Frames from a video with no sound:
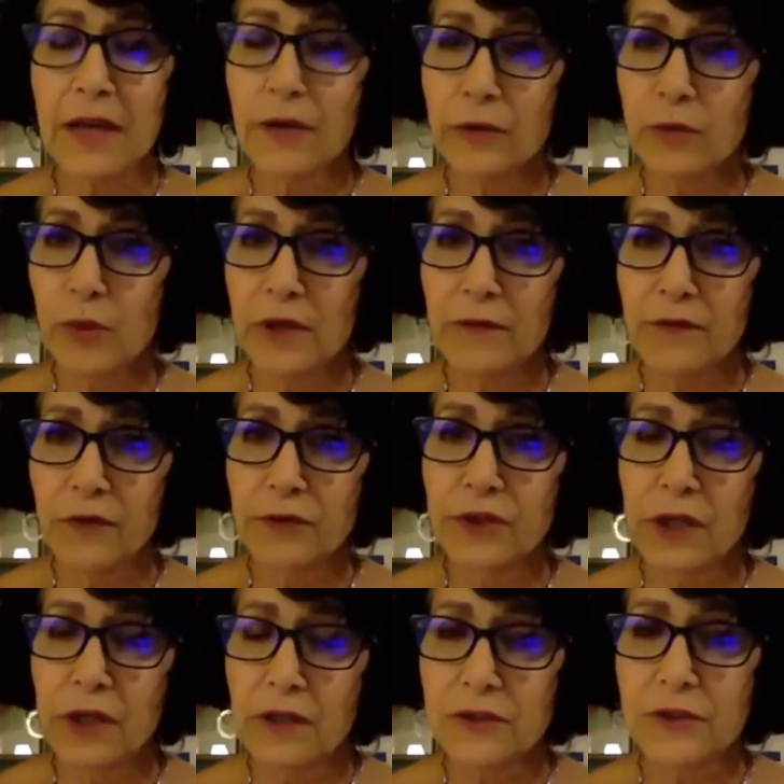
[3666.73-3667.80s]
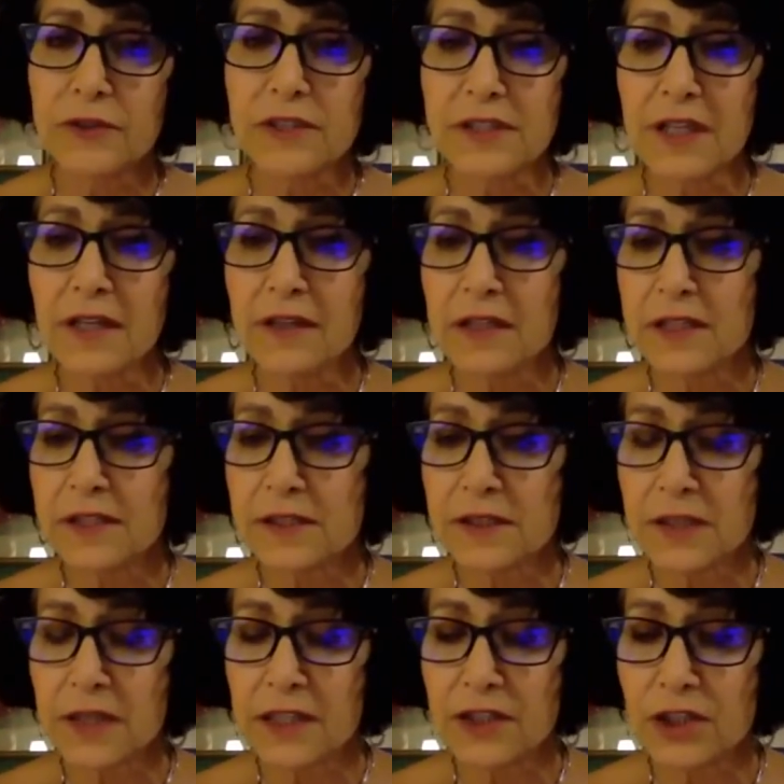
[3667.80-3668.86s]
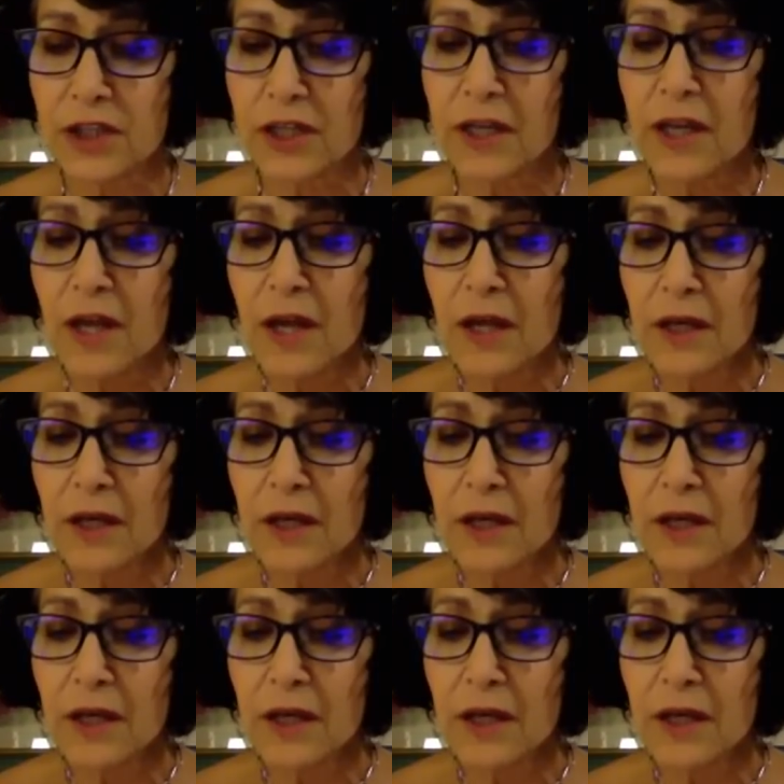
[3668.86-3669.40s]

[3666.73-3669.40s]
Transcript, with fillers: I heard one of your doctors say this, AJ,